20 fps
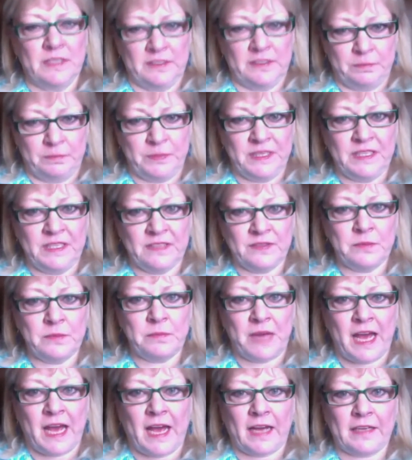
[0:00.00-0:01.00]
be
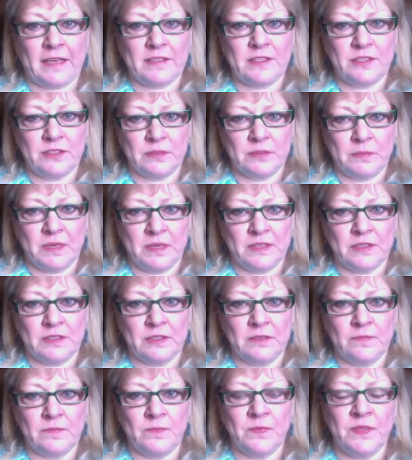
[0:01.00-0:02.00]
given back to the
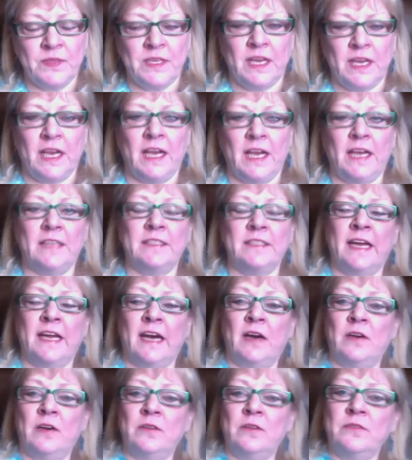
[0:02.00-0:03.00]
mother. And
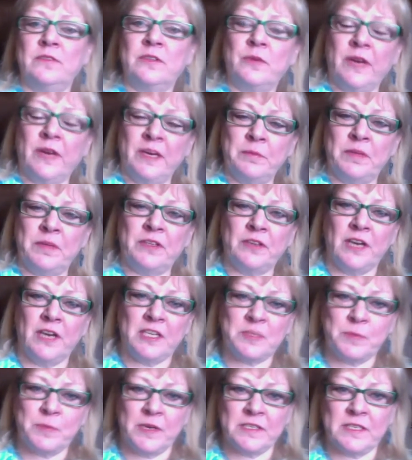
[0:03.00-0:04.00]
now the grandmother
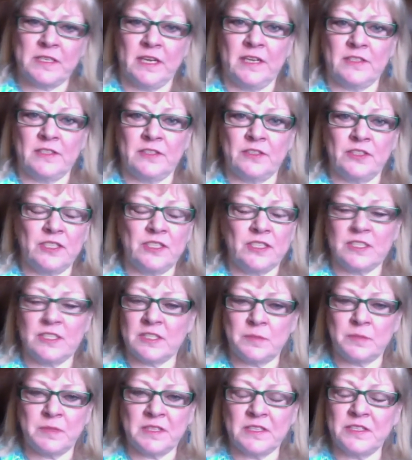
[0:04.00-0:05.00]
has breast cancer. And she
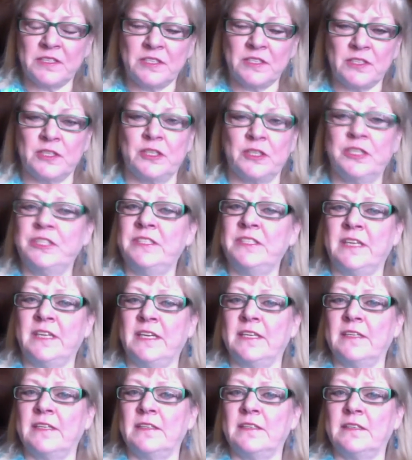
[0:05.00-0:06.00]
says, but this is a good
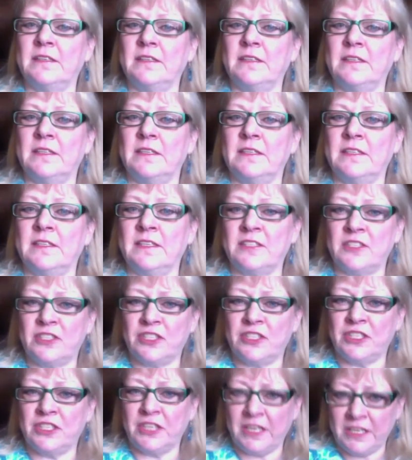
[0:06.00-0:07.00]
thing.
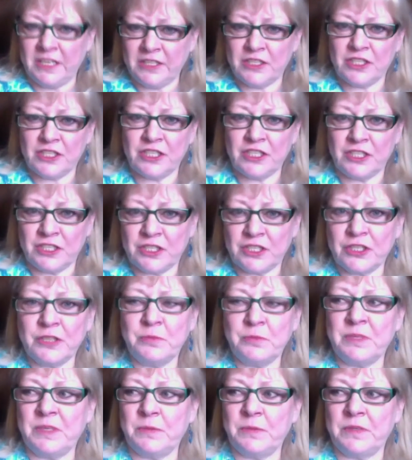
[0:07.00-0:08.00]
She
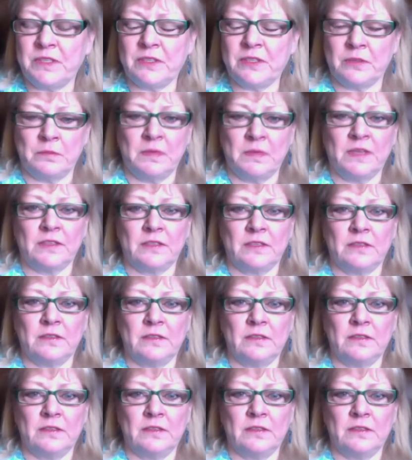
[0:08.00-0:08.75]
should be with her mother.